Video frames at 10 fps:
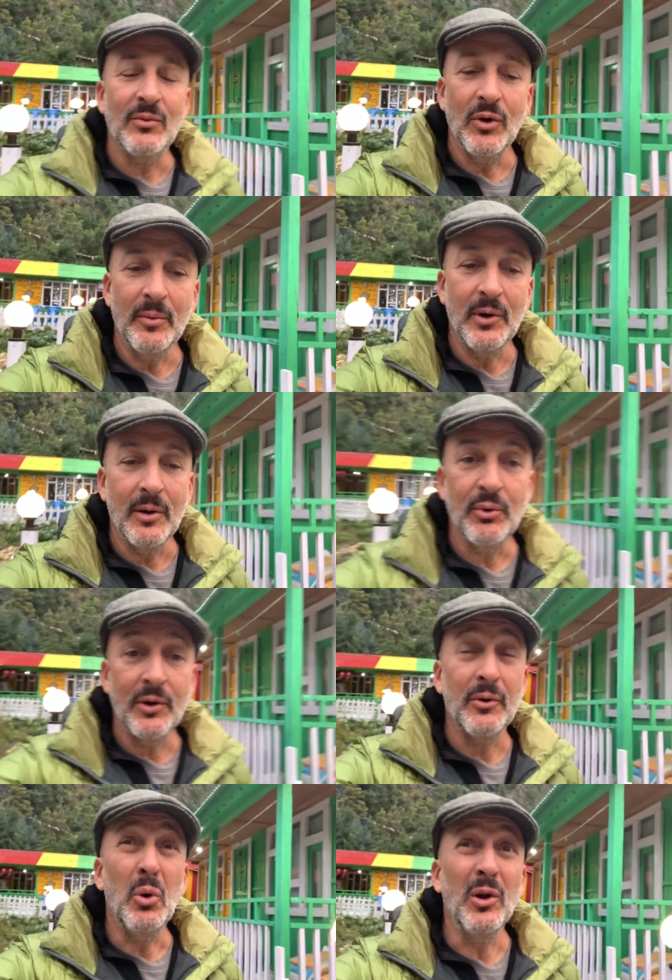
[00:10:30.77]
Robin and I put
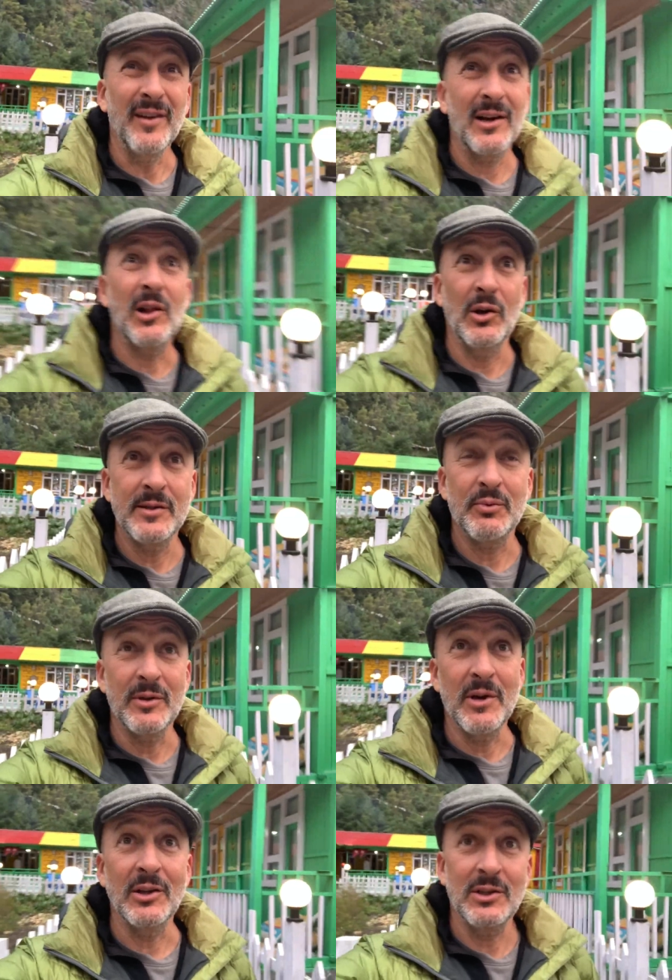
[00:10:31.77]
on all of our clothes
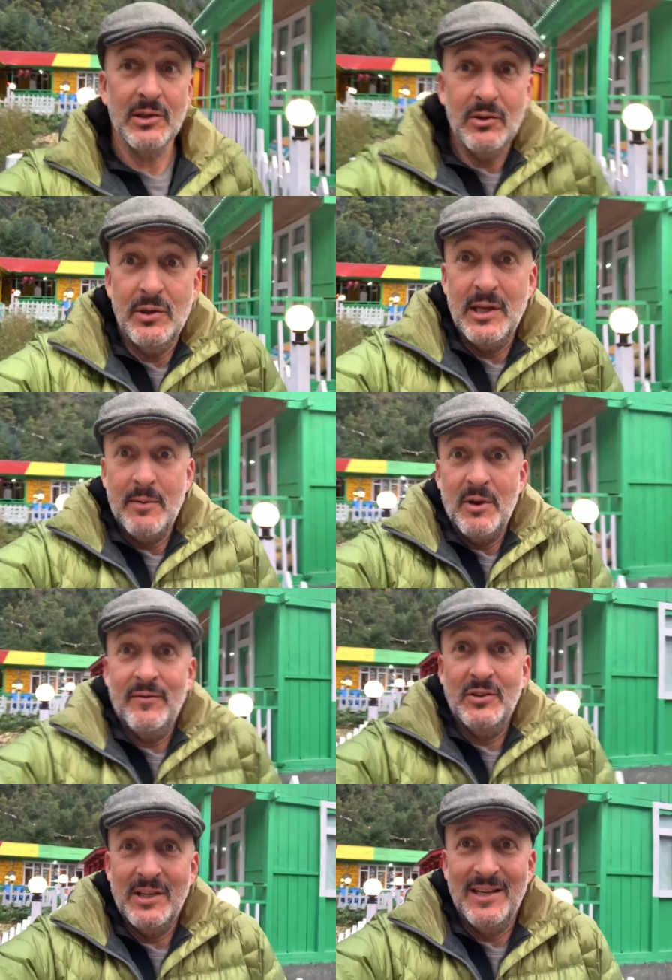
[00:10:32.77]
pretty much, including our
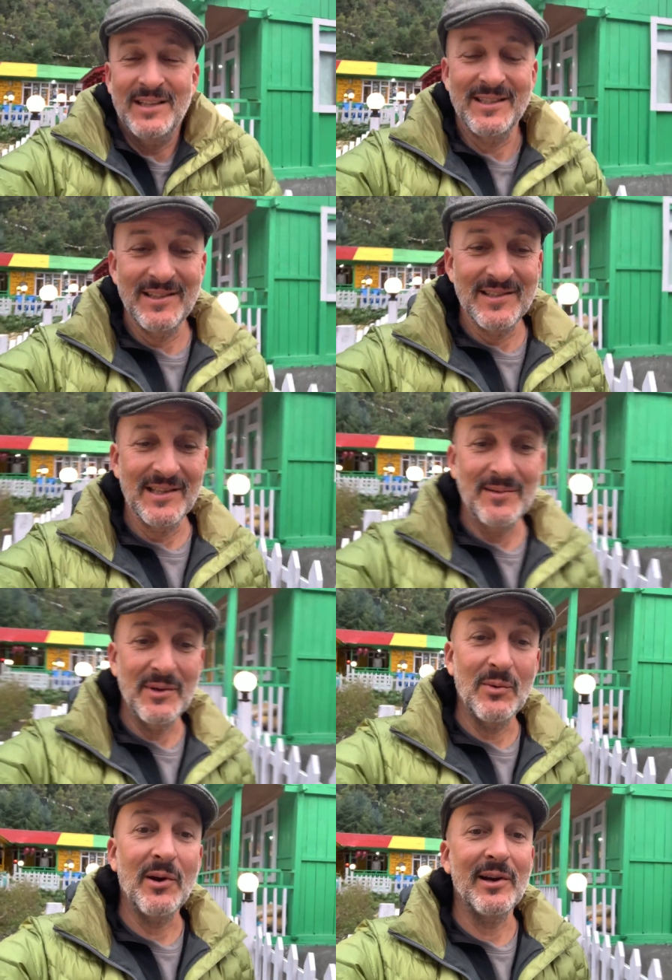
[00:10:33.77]
puffer jackets that you see
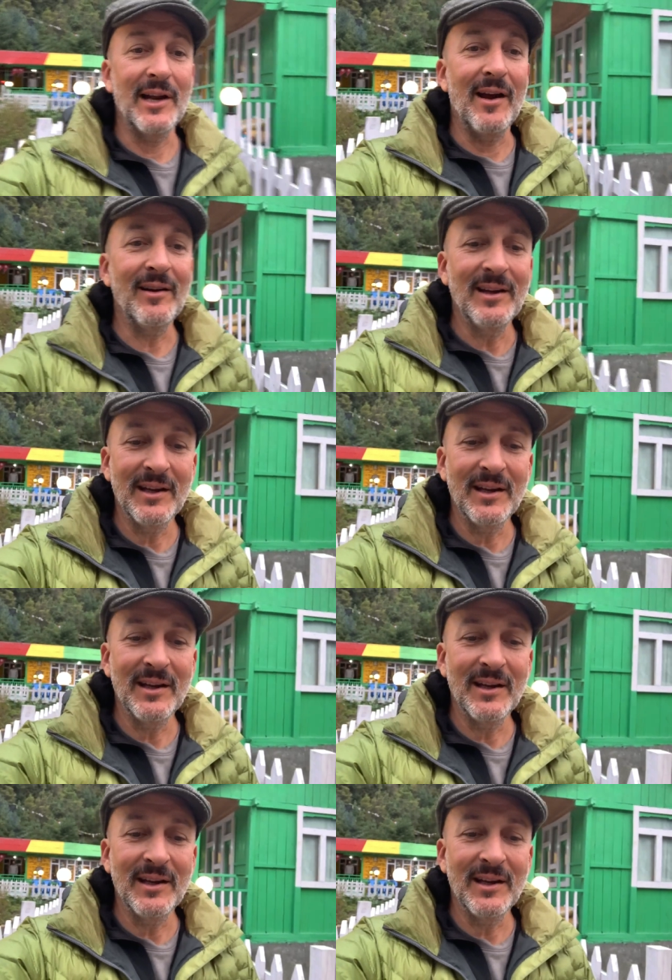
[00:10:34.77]
me wearing now,